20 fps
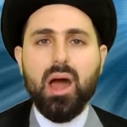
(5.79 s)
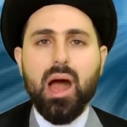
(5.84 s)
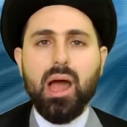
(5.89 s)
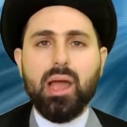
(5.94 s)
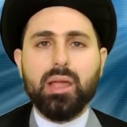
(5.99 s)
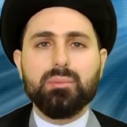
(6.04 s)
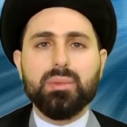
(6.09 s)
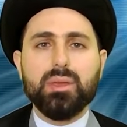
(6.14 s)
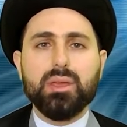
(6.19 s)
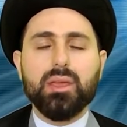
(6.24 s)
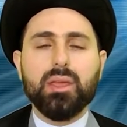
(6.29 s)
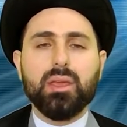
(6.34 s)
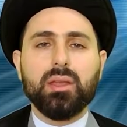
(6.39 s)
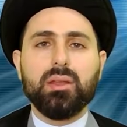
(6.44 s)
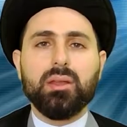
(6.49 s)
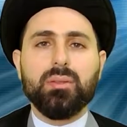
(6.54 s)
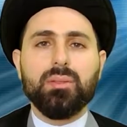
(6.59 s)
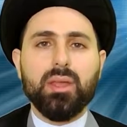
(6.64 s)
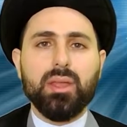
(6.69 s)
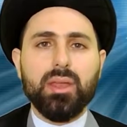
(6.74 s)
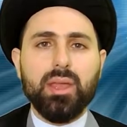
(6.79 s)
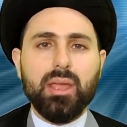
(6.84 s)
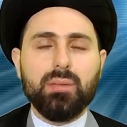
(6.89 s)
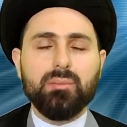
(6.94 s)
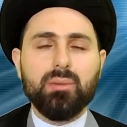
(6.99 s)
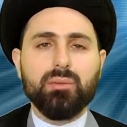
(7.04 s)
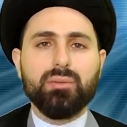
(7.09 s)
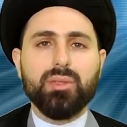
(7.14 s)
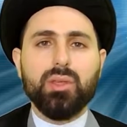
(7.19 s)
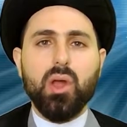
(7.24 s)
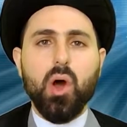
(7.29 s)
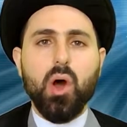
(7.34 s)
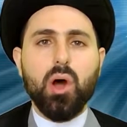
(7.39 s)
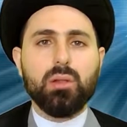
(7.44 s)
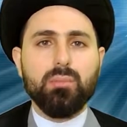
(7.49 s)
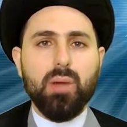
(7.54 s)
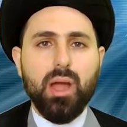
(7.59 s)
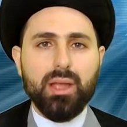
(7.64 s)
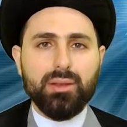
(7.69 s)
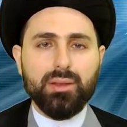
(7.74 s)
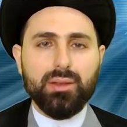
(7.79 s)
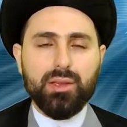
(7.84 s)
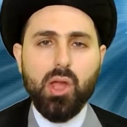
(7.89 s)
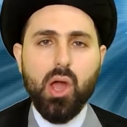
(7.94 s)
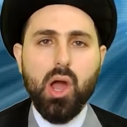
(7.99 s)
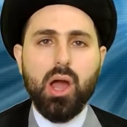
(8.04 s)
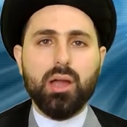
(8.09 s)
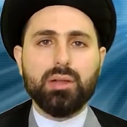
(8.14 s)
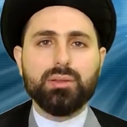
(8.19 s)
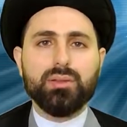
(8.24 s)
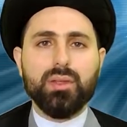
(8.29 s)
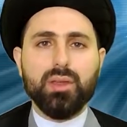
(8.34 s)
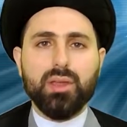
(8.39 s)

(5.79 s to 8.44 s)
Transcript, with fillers: I begin in the name of the Almighty God,